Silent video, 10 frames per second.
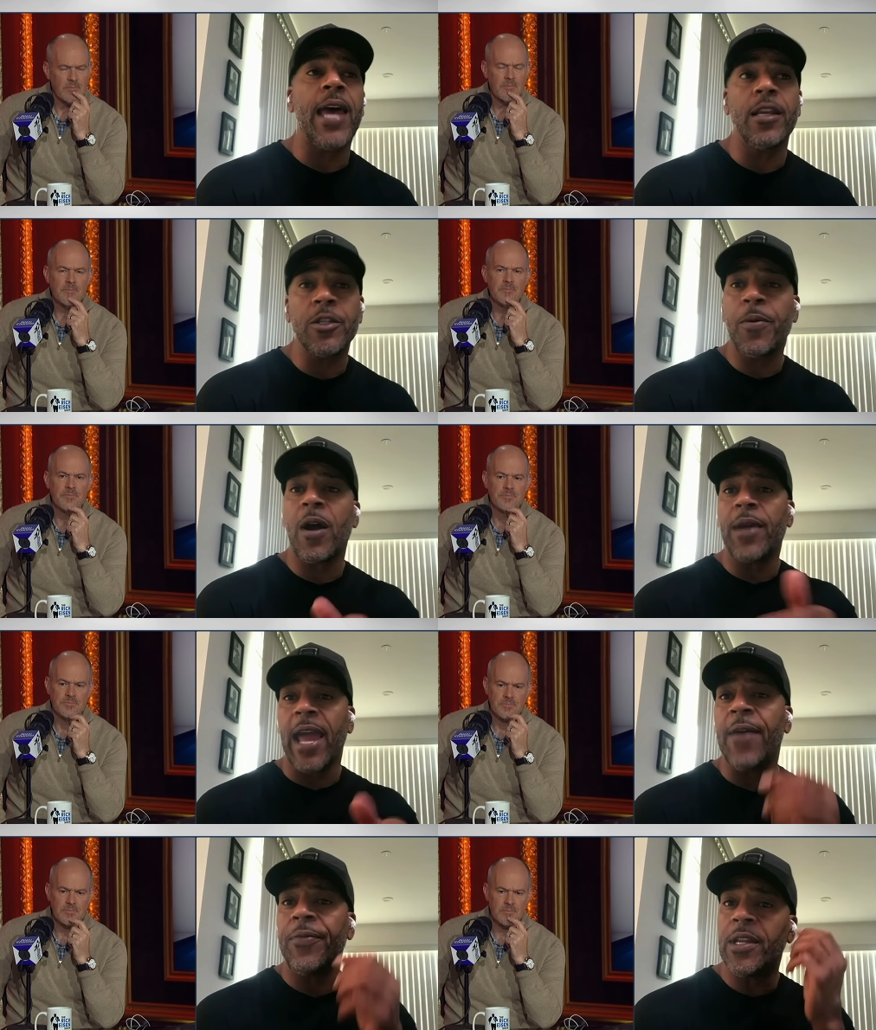Speaker 1: that it's
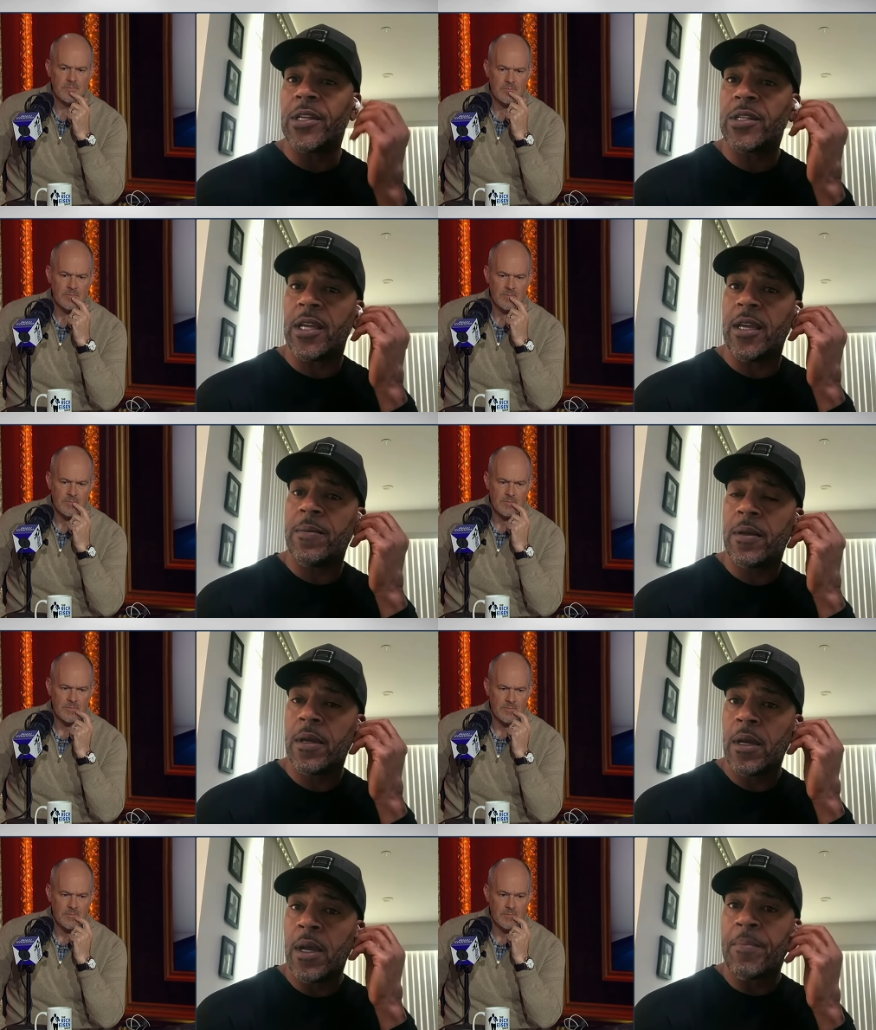probably Anthony's
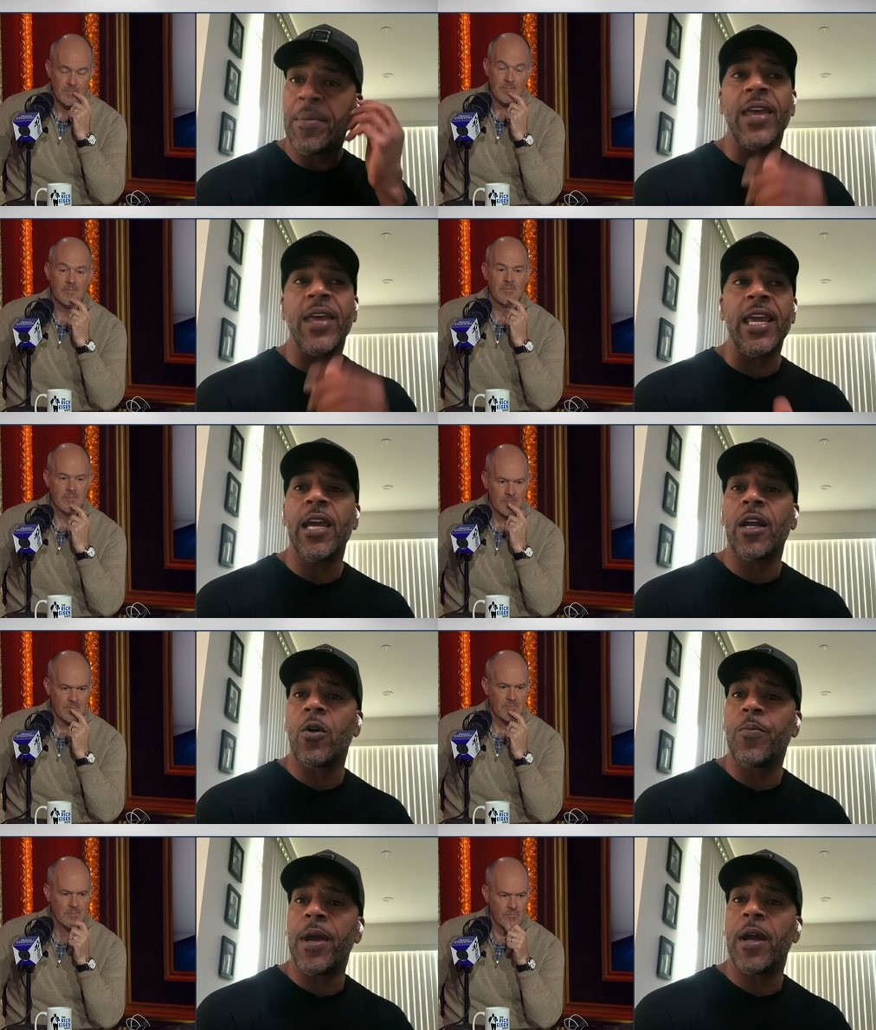team, but that he
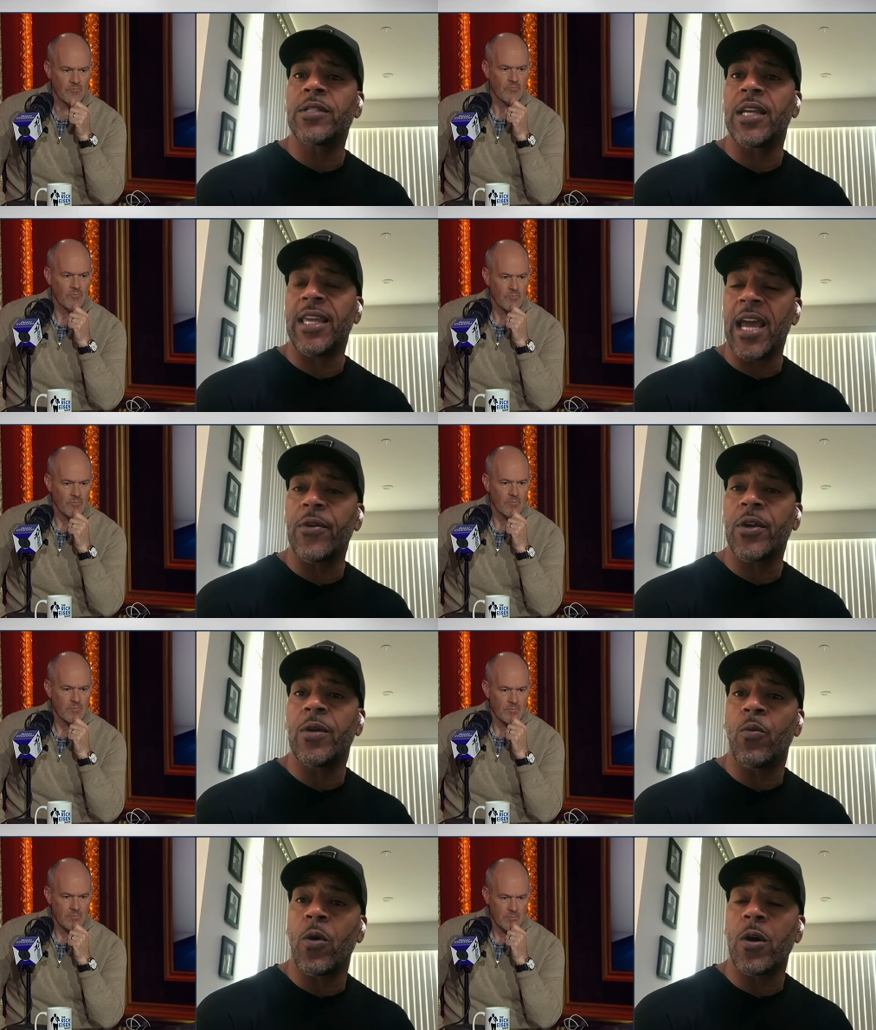and Gobert
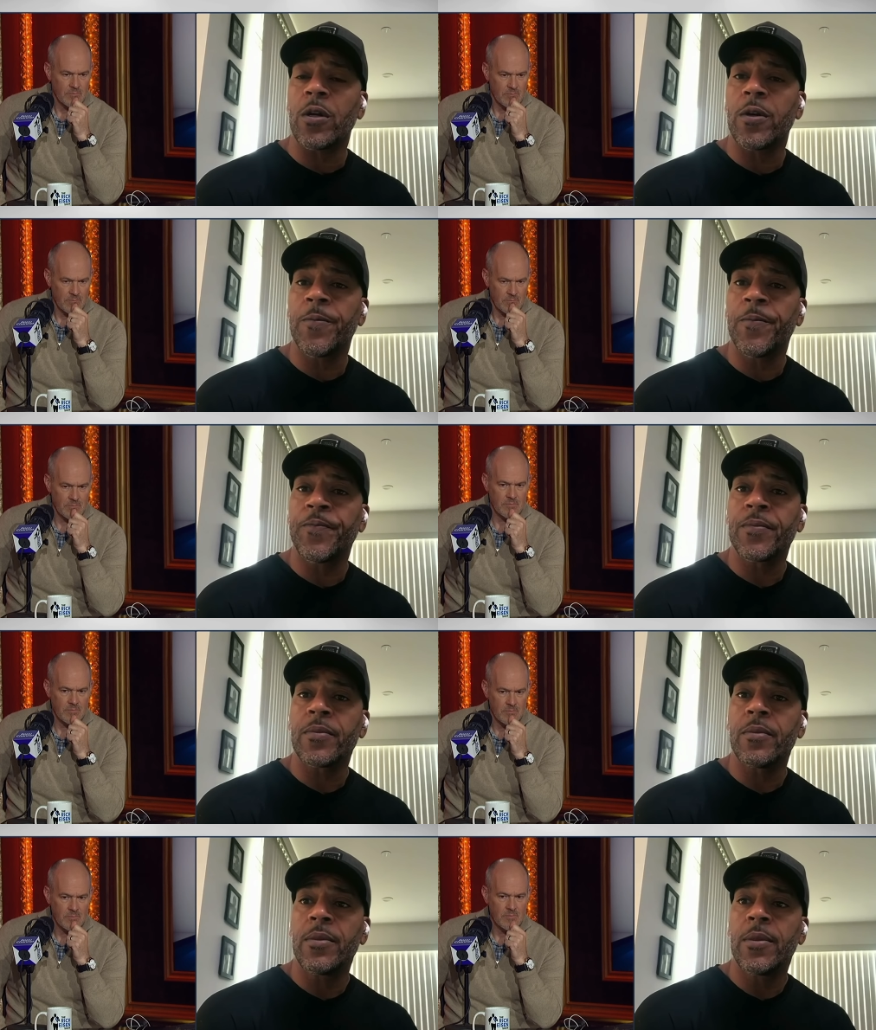together can work.
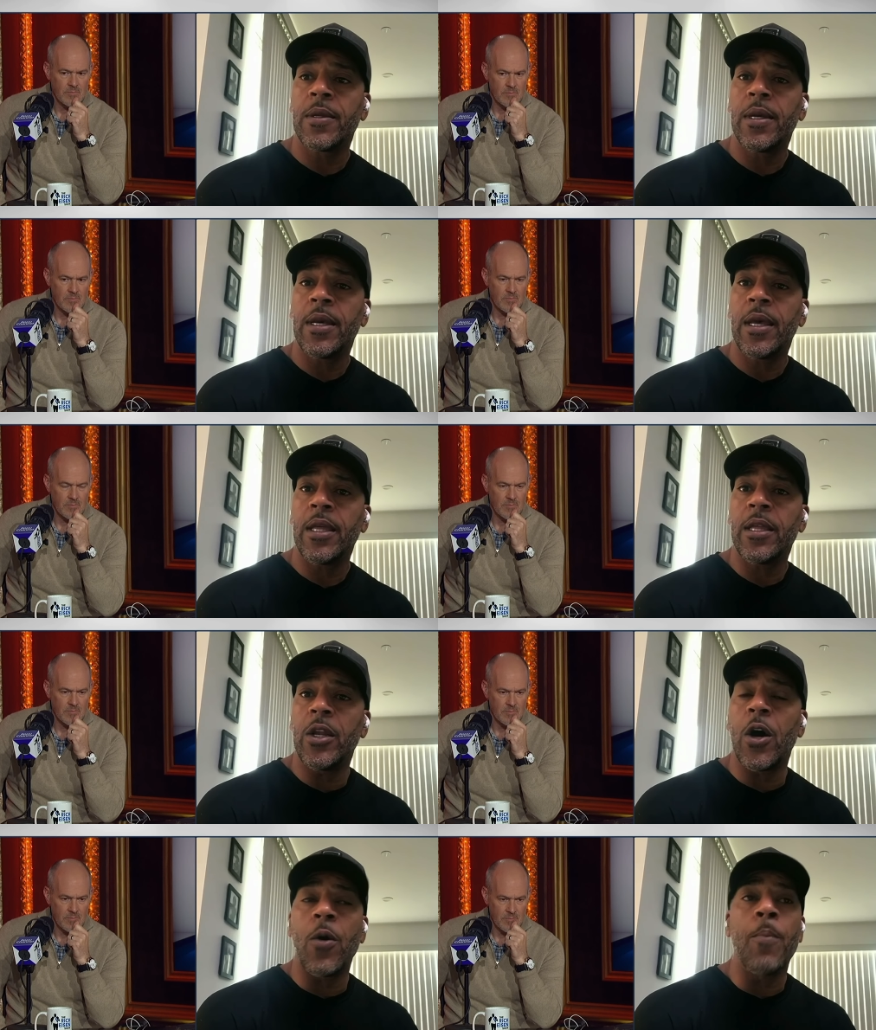
Speaker 2: Mm-hmm.
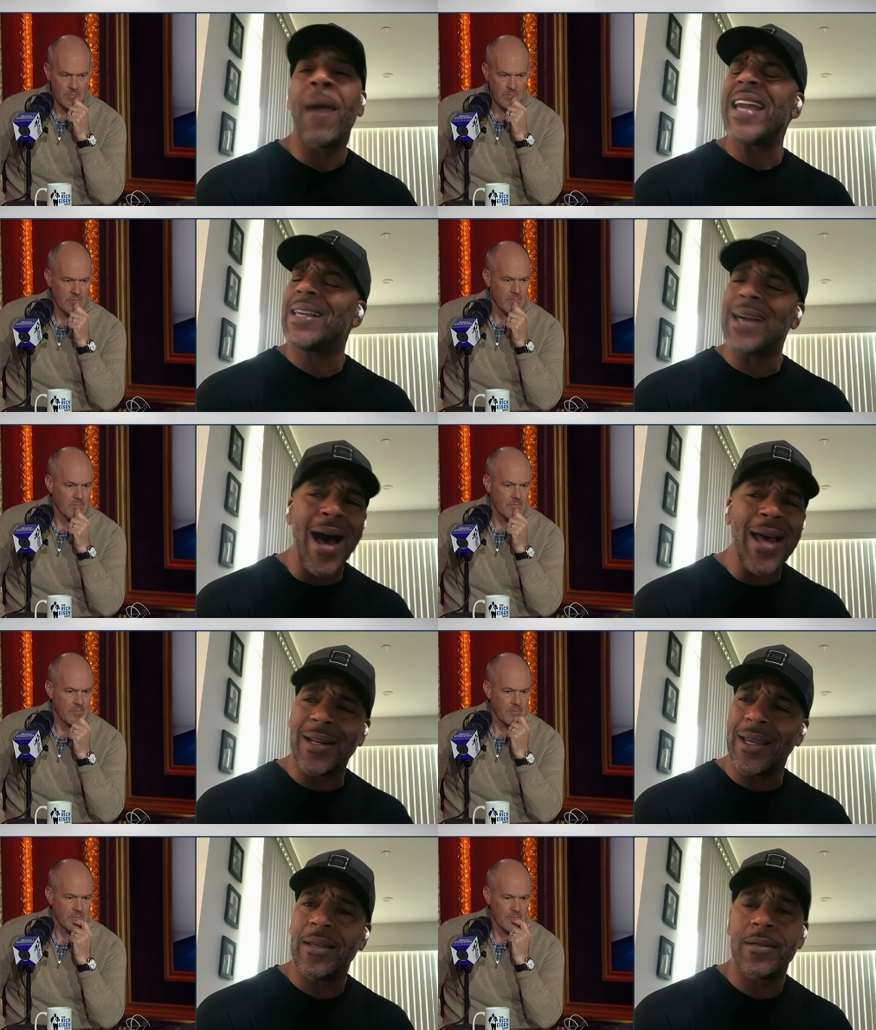
Speaker 1: You know, Mike
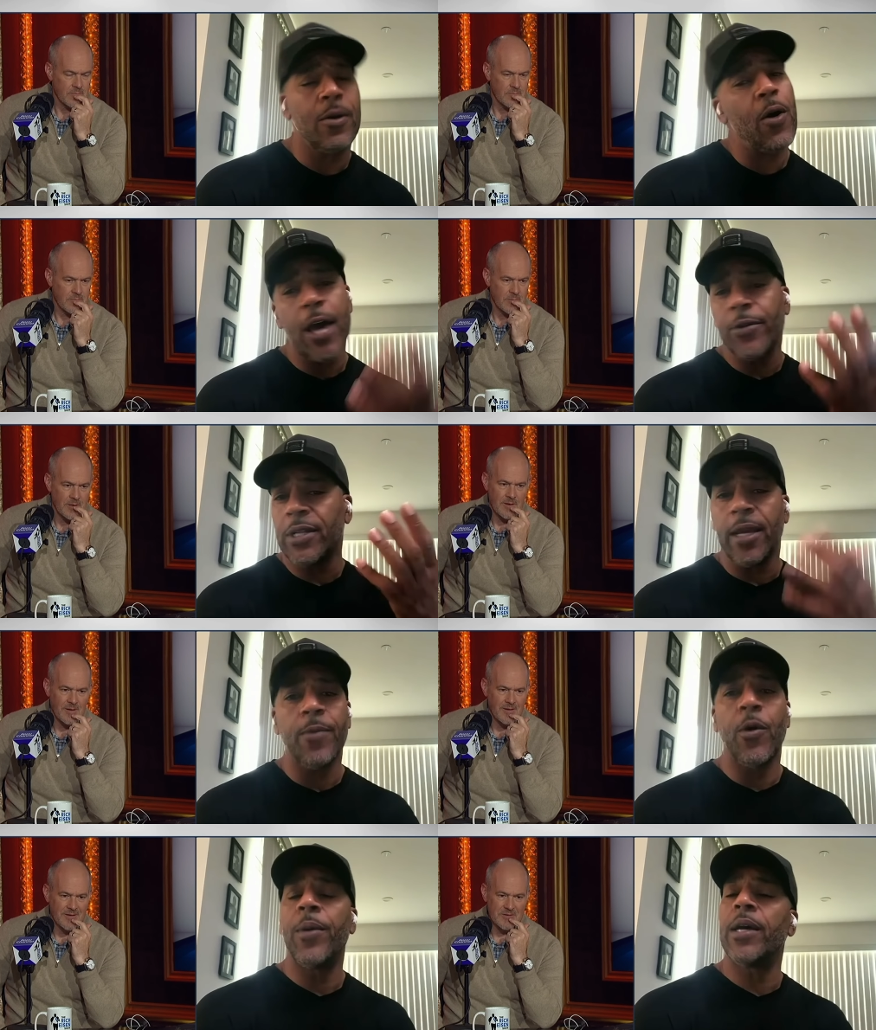Conley. Ohio
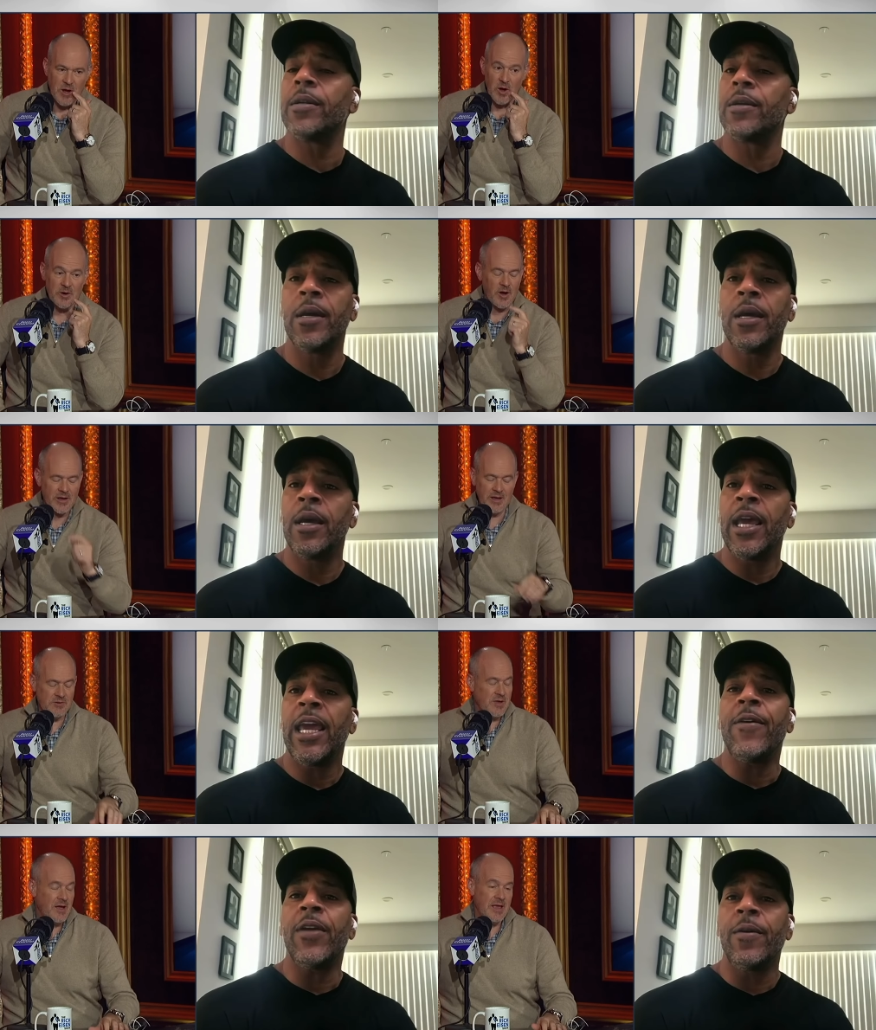State, come on,
Speaker 2: man. No,
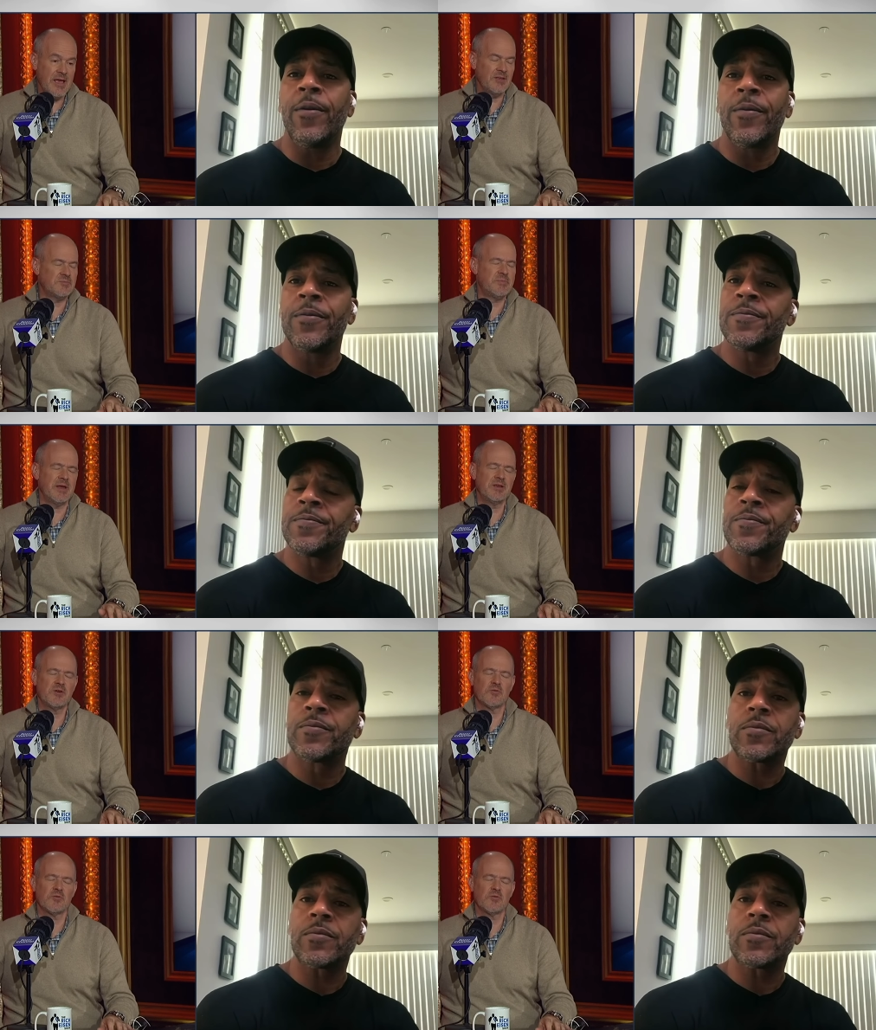he's been